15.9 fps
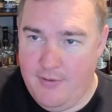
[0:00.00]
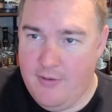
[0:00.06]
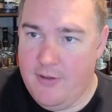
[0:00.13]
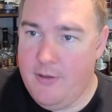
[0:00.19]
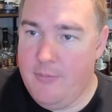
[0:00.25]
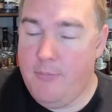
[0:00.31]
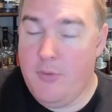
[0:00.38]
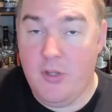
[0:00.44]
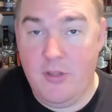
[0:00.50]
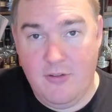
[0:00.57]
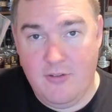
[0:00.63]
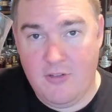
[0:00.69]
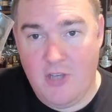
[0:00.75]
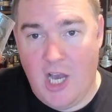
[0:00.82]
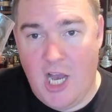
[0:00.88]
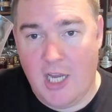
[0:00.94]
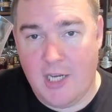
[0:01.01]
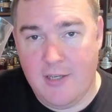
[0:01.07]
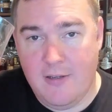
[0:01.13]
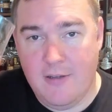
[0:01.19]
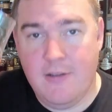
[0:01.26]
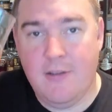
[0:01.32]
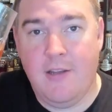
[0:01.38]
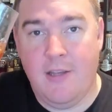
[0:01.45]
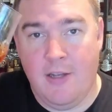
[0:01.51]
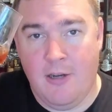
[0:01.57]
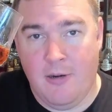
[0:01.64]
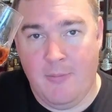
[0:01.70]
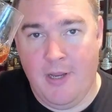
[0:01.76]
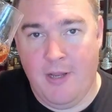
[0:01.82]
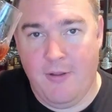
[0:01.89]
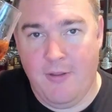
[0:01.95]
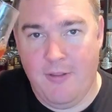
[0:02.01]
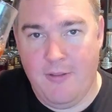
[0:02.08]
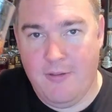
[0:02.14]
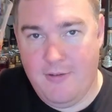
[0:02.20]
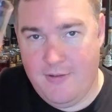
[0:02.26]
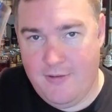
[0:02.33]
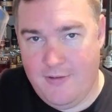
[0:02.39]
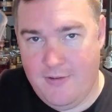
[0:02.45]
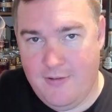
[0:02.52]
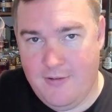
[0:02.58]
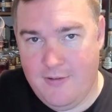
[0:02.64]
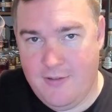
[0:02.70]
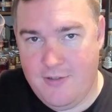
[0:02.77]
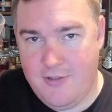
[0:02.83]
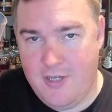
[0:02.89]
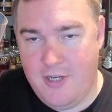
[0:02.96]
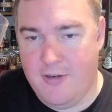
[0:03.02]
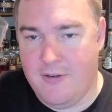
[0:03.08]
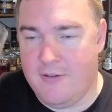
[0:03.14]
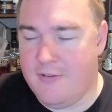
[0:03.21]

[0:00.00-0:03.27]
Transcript: put this KoK in our mouth. Cheers.